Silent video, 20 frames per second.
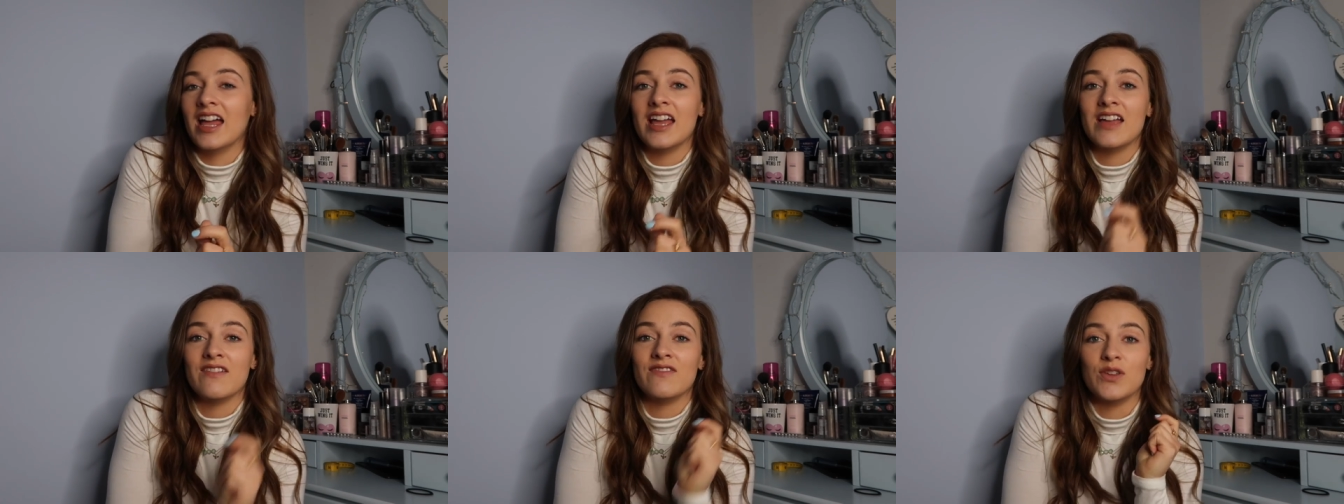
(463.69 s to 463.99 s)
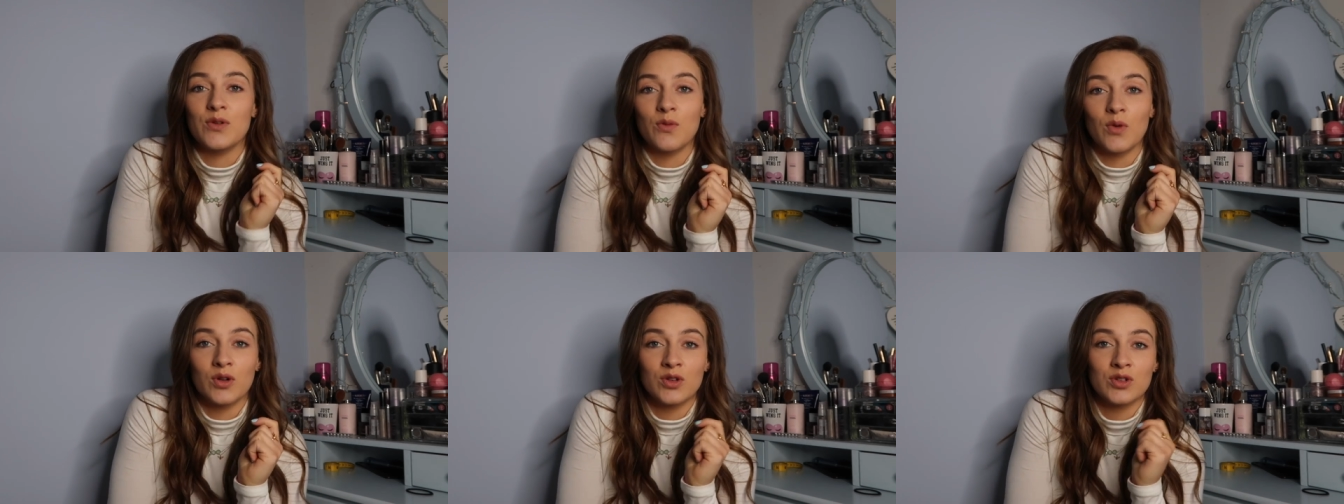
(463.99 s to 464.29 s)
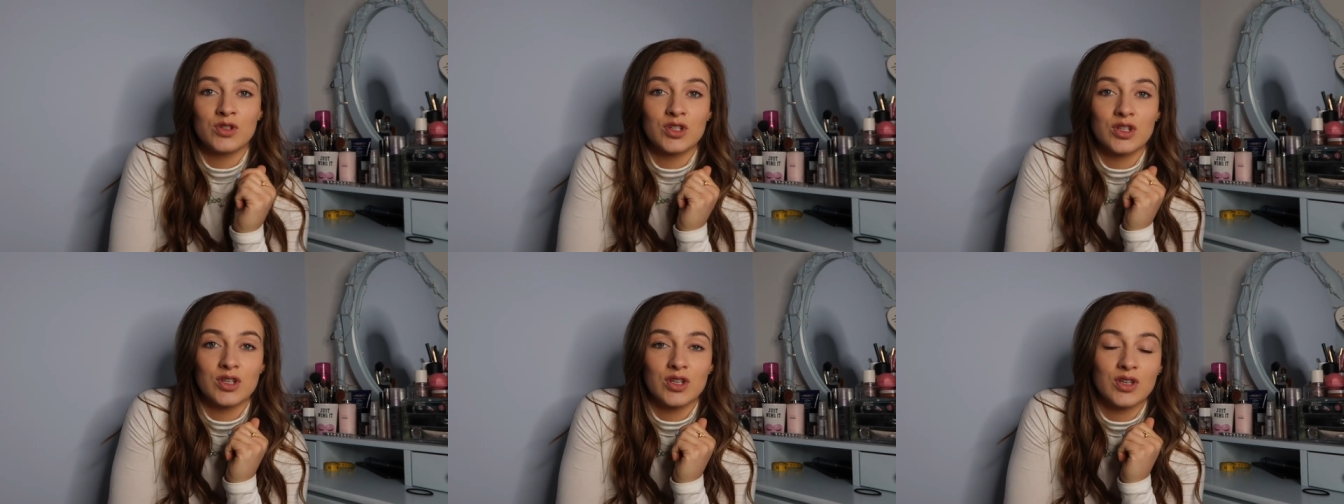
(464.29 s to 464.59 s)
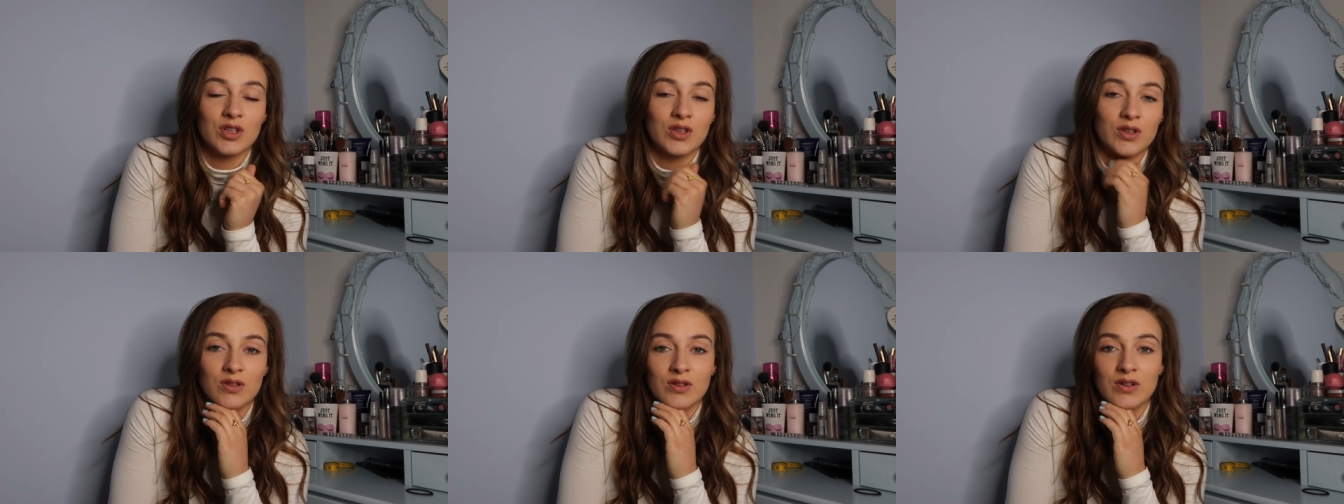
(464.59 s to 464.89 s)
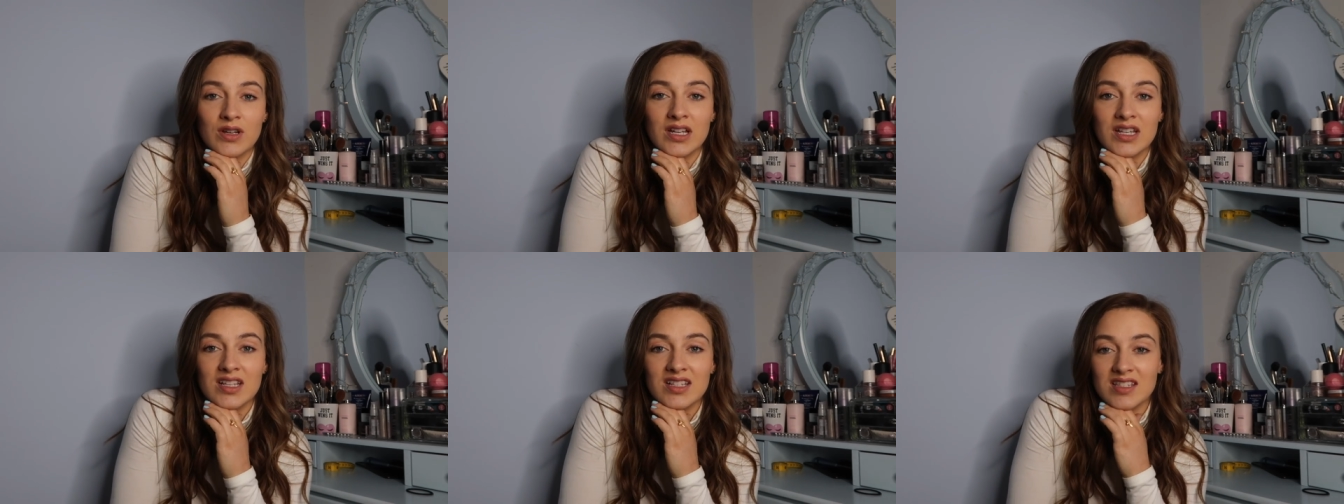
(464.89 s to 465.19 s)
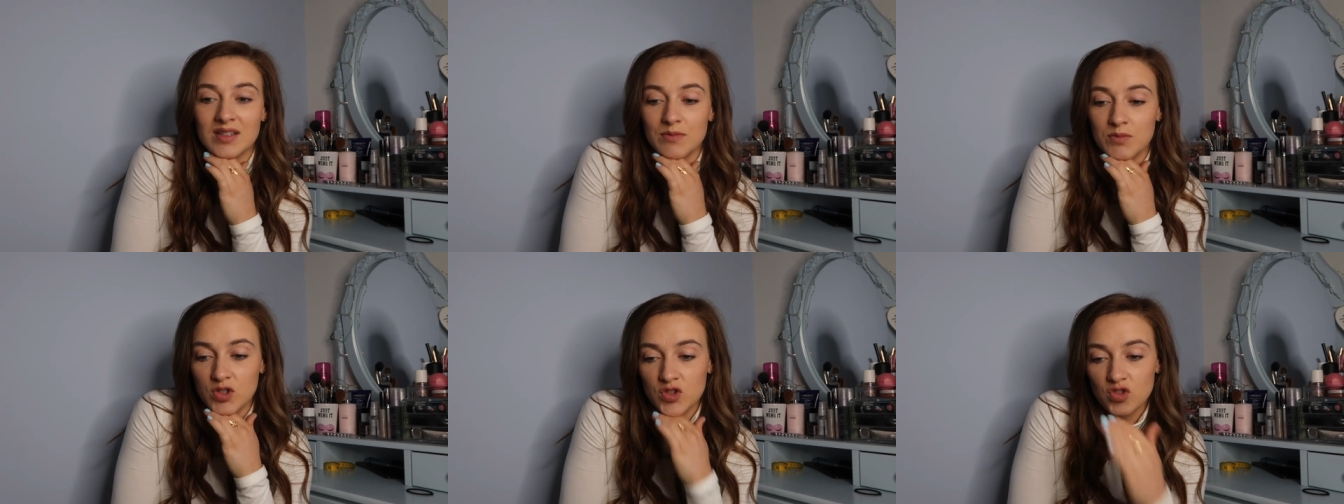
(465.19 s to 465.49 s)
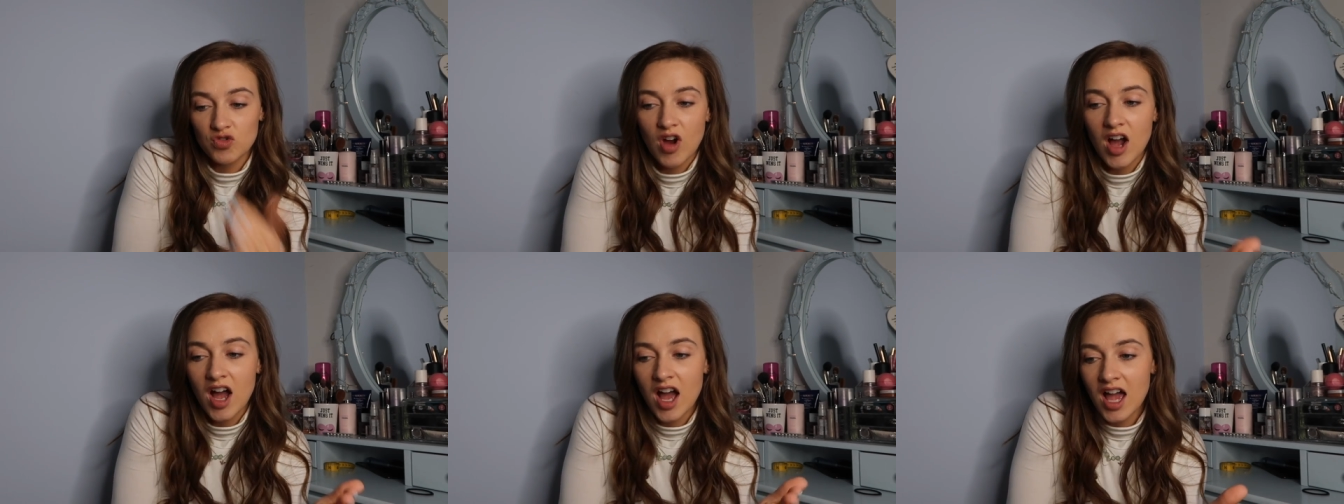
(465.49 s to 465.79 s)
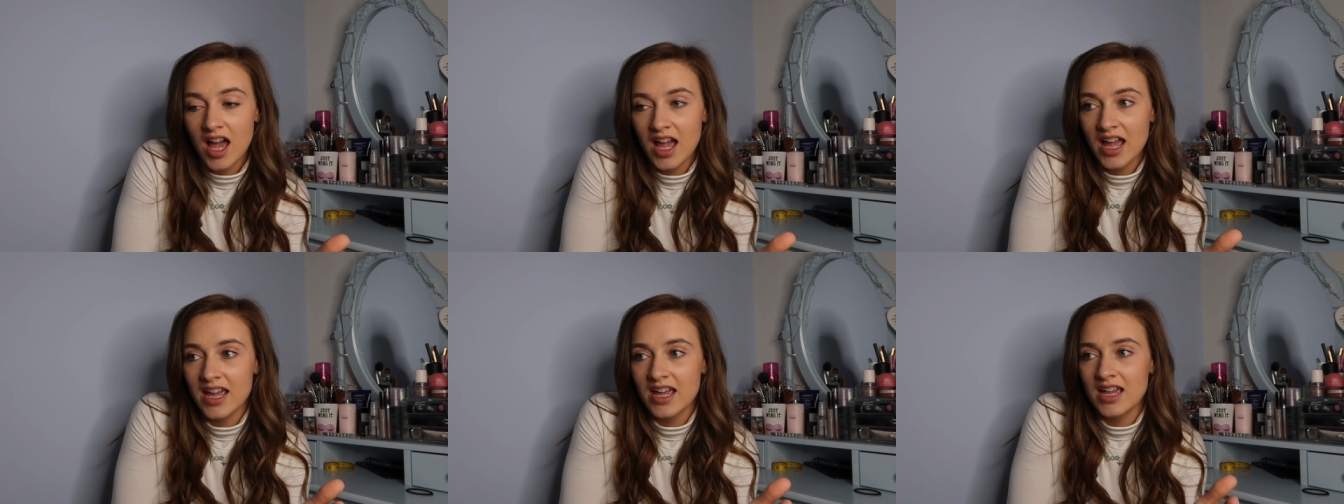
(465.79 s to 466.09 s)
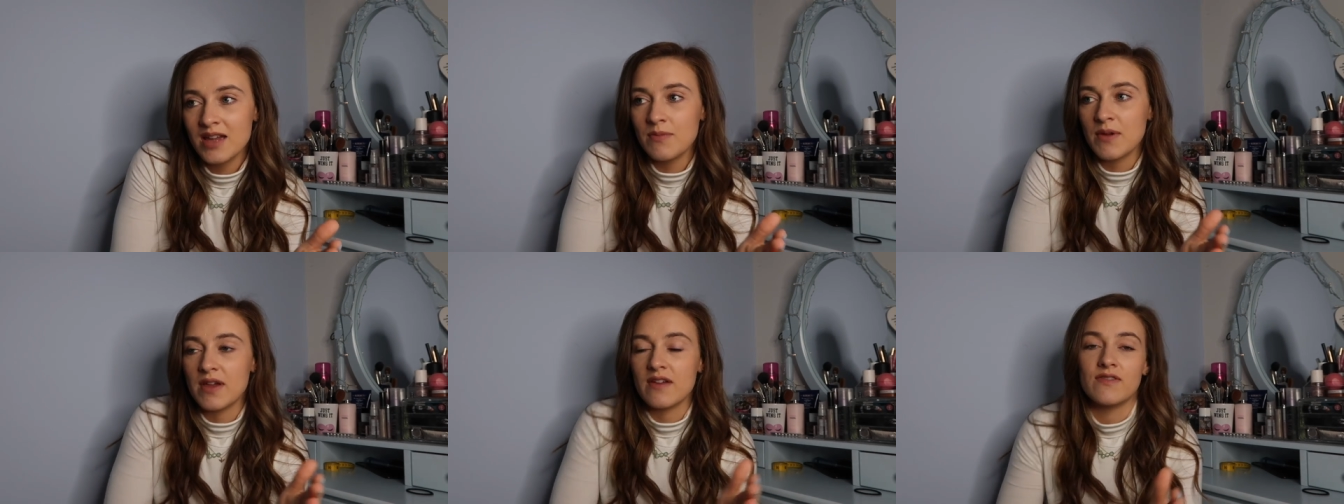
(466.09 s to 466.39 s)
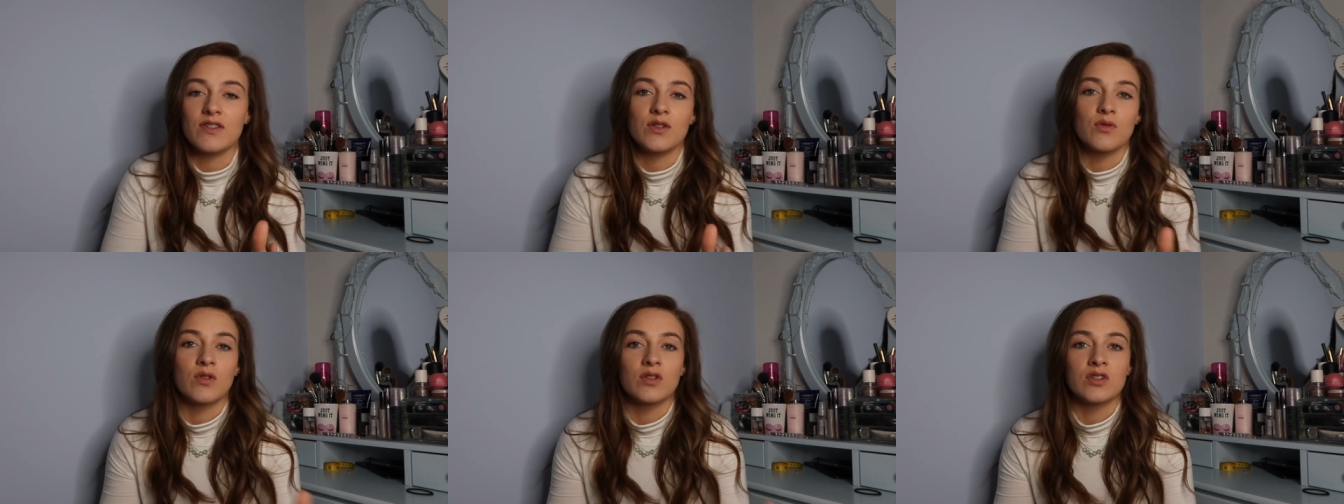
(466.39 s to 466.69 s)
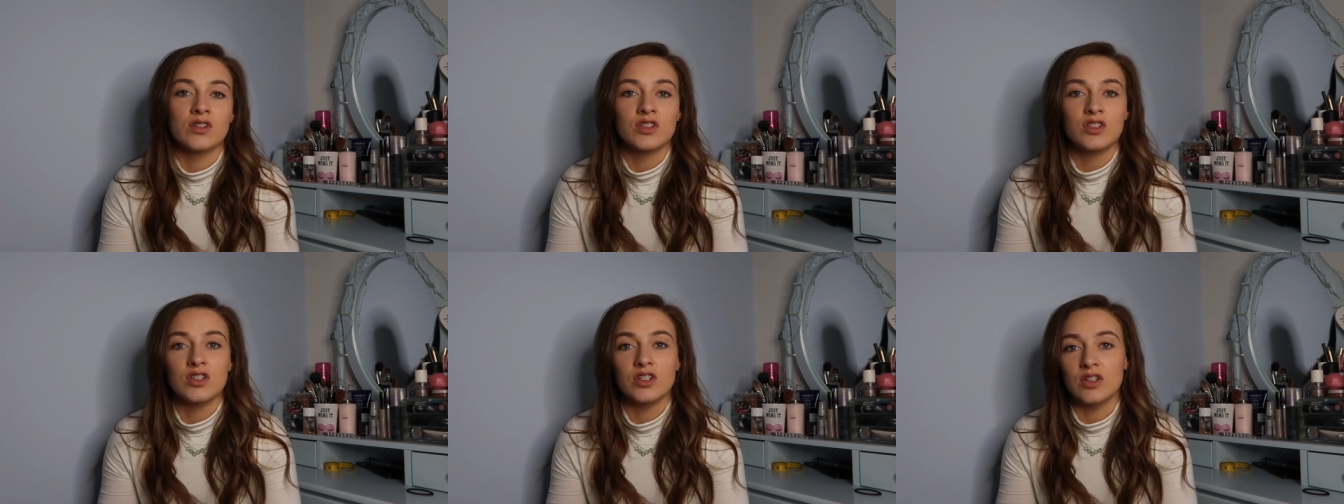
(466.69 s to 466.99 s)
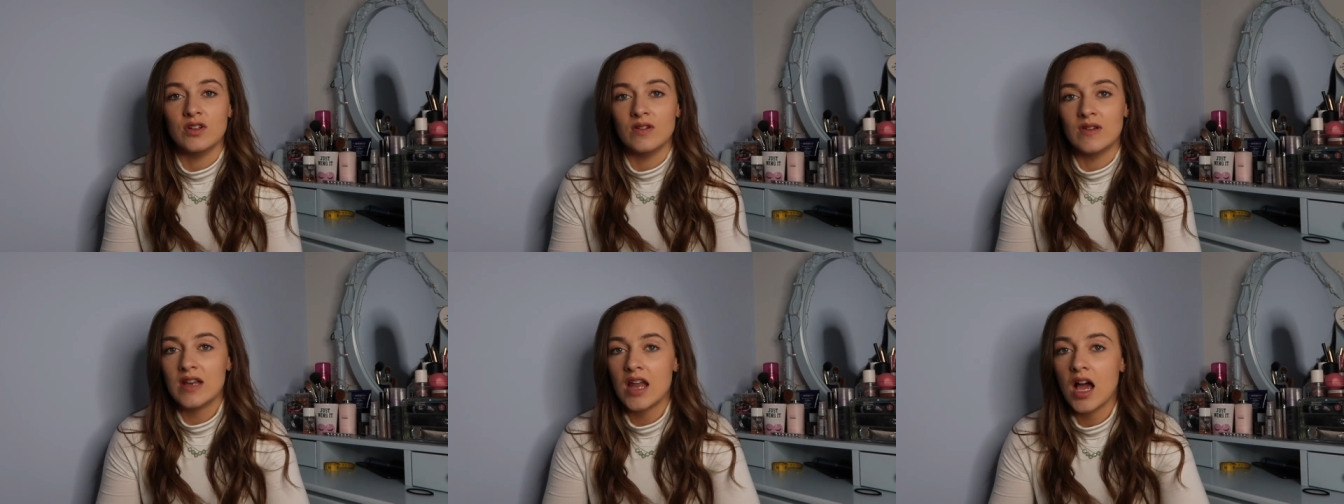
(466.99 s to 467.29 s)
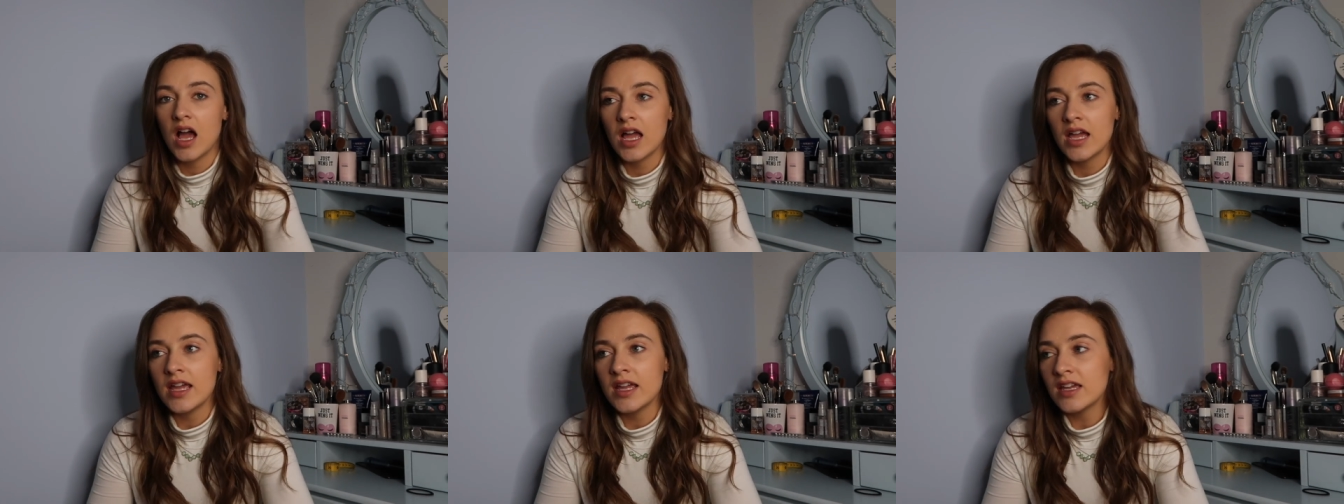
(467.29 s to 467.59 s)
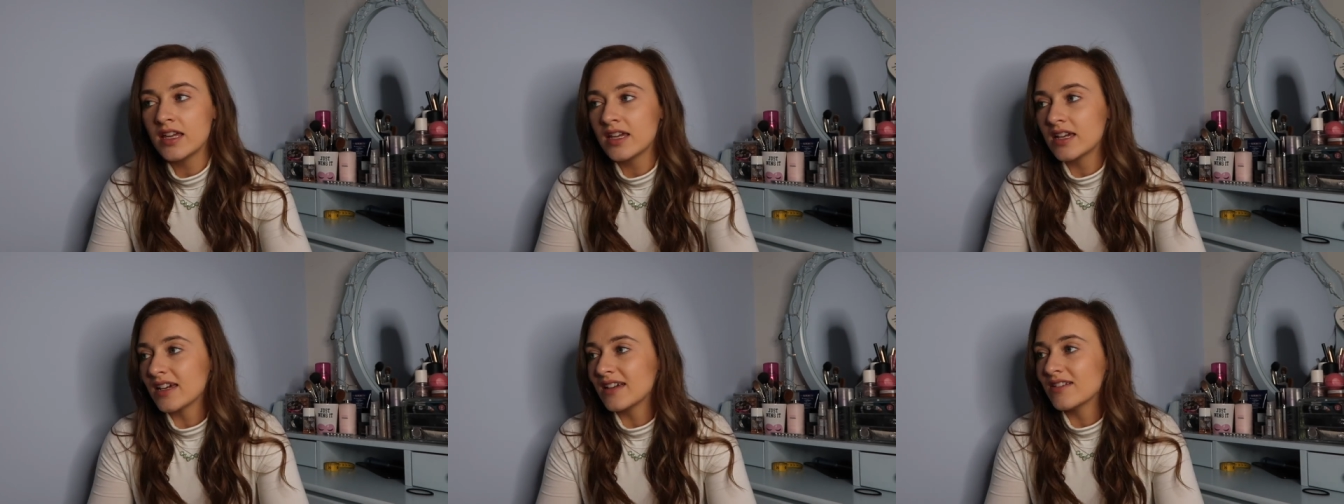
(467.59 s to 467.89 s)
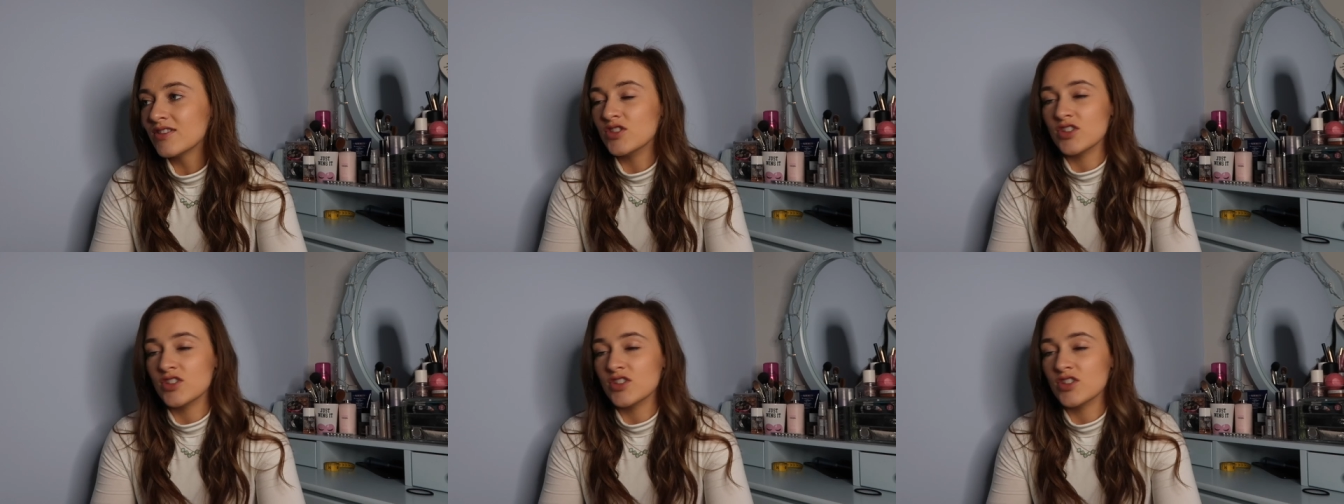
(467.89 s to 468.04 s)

If you want to subscribe, if you want to like,